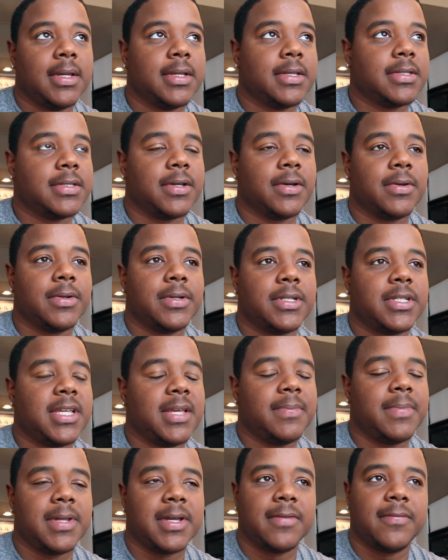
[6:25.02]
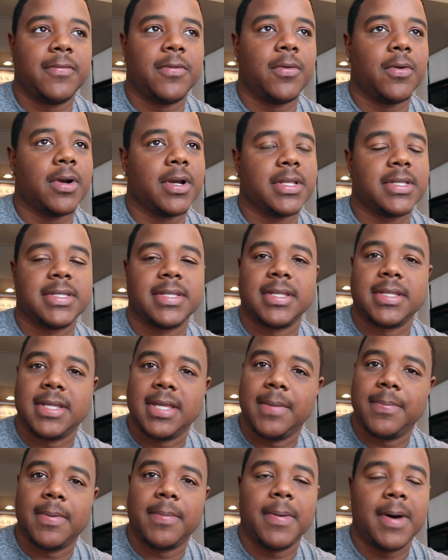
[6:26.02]
so just keep looking forward and just
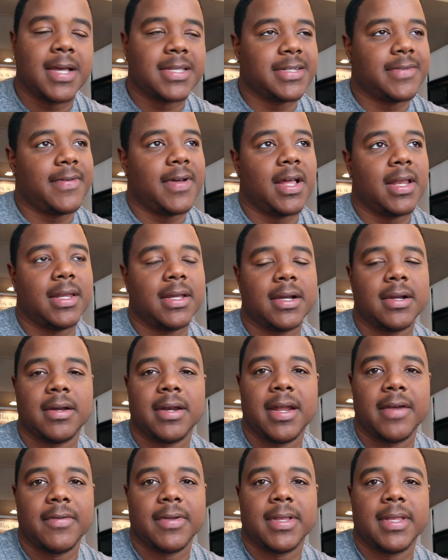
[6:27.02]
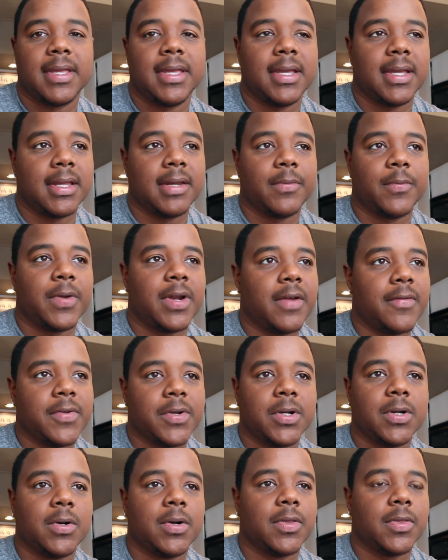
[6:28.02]
keep a positive outlook on everything, and whatever
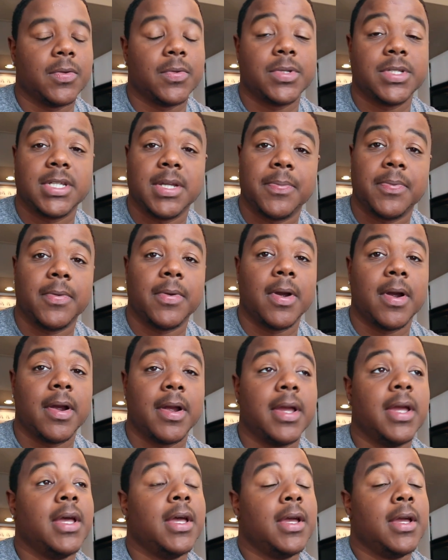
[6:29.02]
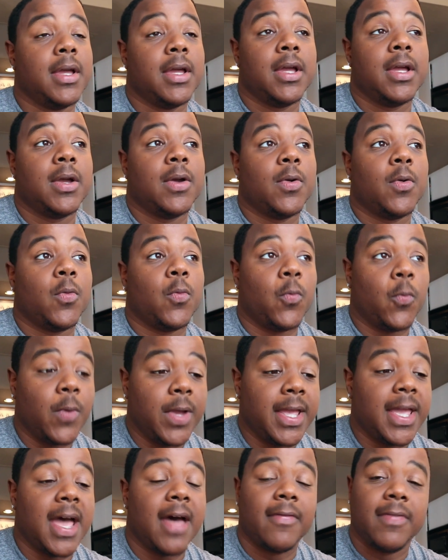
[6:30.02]
you're going through is temporary.
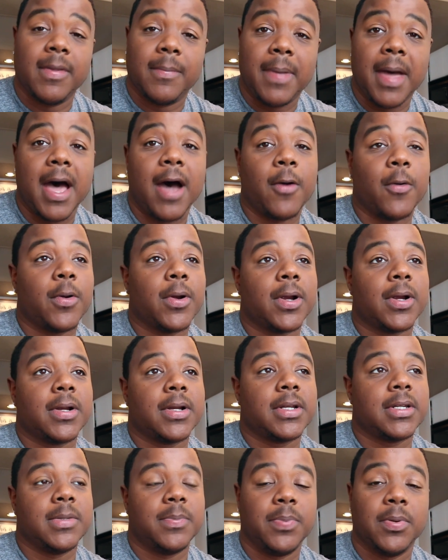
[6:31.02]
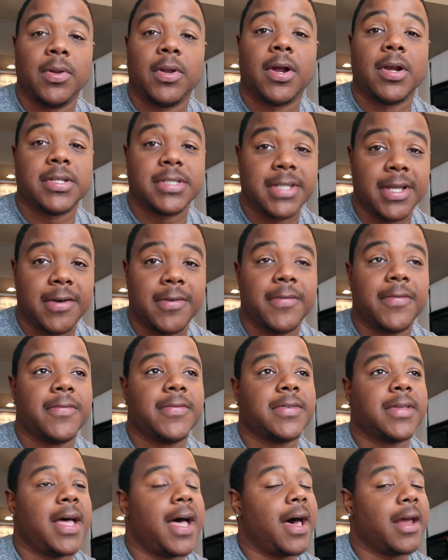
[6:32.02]
We have the power to pull ourselves
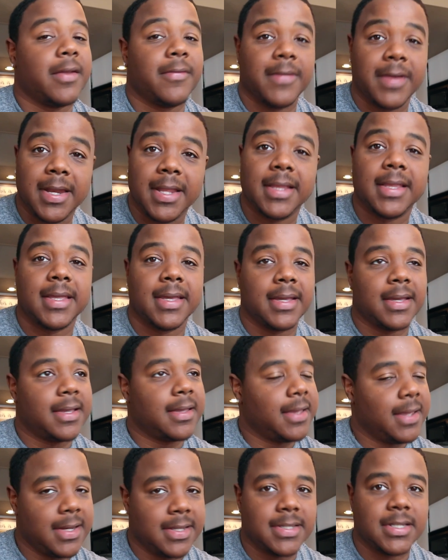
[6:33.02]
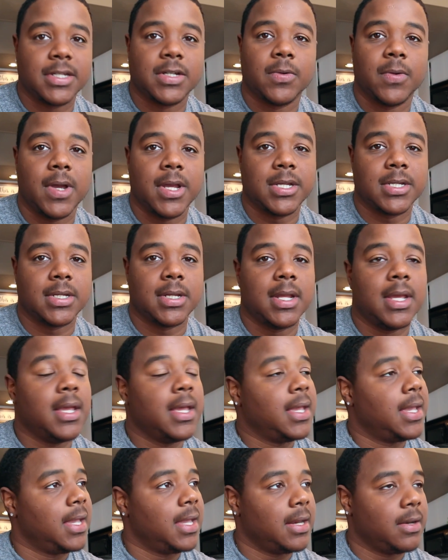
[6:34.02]
out of anything, any situation.
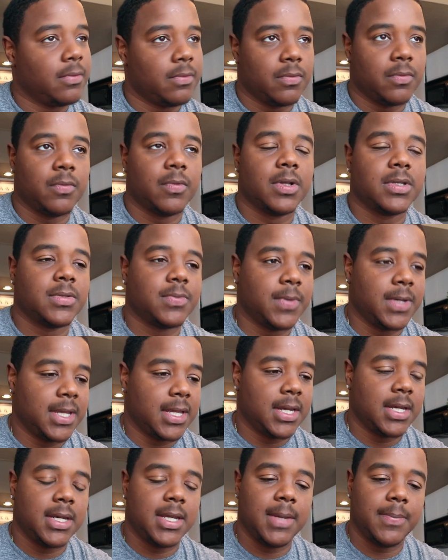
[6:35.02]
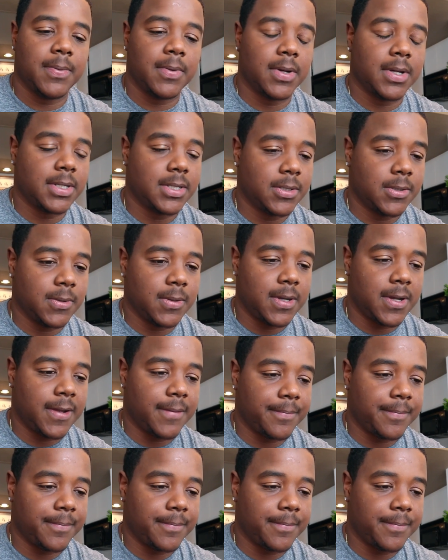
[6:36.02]
And once we get deeper into